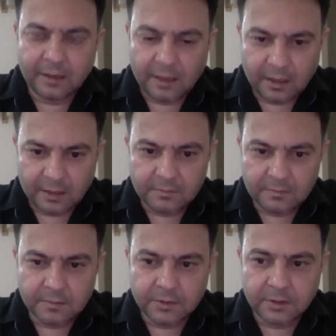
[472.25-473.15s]

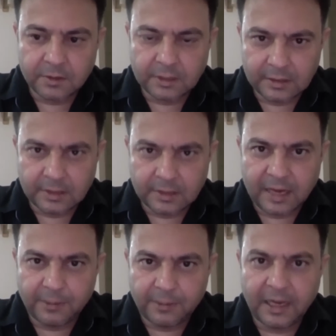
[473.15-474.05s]
the
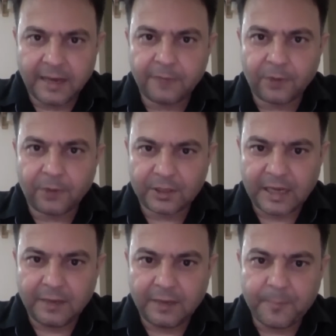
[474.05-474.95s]
tribal land and
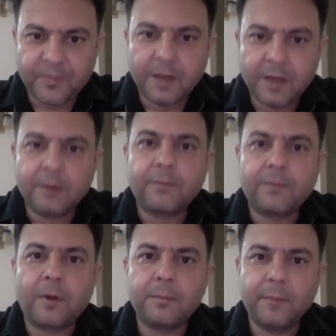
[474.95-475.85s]
forest land
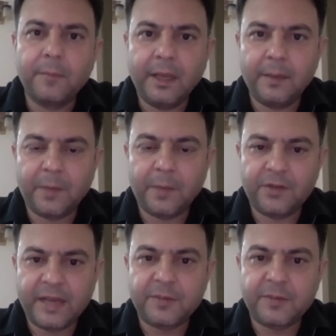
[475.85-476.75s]
from being
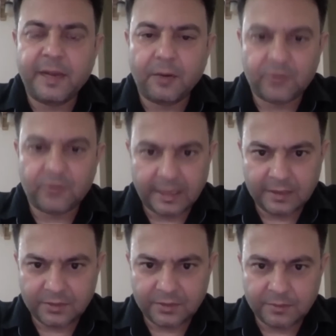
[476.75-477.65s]
purchased by
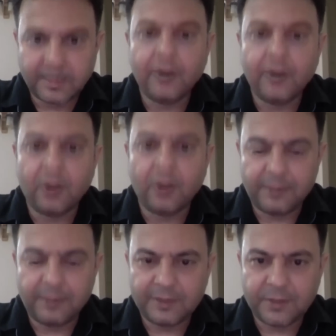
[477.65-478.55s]
outsiders, by
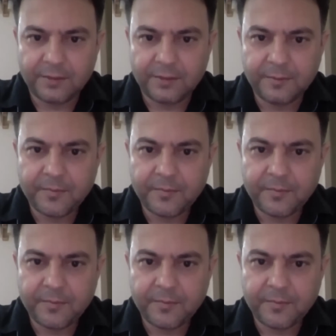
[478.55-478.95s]
non-tribals.